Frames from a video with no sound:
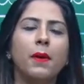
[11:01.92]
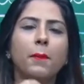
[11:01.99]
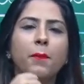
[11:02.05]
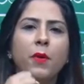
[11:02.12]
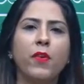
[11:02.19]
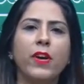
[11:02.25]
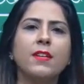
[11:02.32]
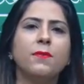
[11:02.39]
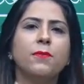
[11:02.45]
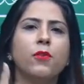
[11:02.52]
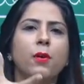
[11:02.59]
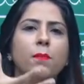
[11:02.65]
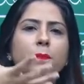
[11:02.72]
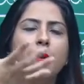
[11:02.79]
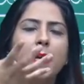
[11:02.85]
prevents
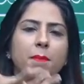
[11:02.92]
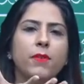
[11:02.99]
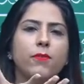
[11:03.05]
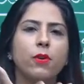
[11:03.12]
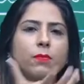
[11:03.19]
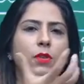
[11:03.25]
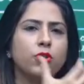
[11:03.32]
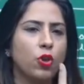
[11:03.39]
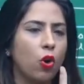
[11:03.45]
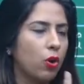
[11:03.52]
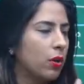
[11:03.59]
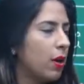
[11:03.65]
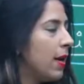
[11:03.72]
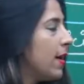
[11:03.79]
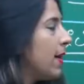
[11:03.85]
from baby from the
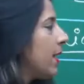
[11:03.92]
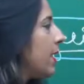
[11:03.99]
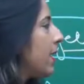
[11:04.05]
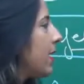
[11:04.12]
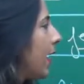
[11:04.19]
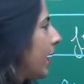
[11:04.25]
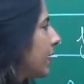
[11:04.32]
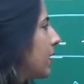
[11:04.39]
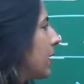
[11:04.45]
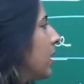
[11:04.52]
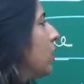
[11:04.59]
shock, right?